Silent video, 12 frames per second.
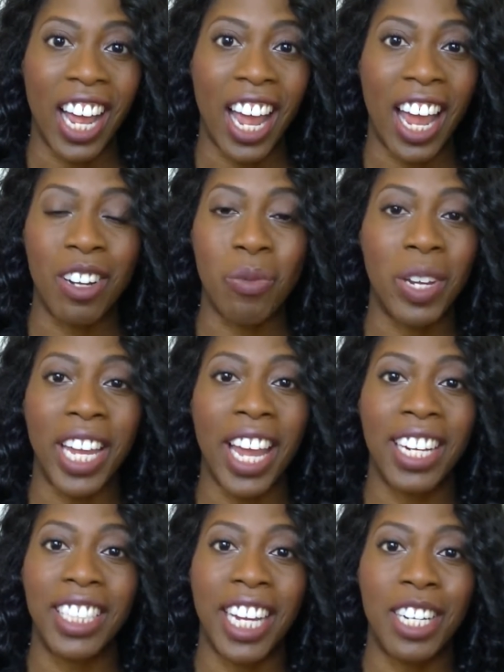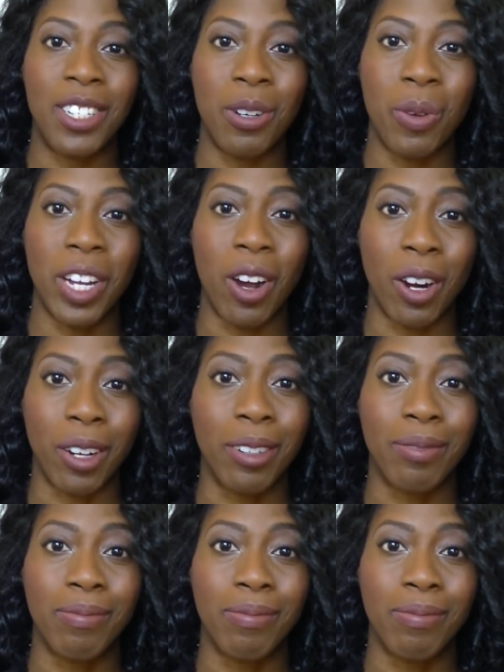and we can't change who we are.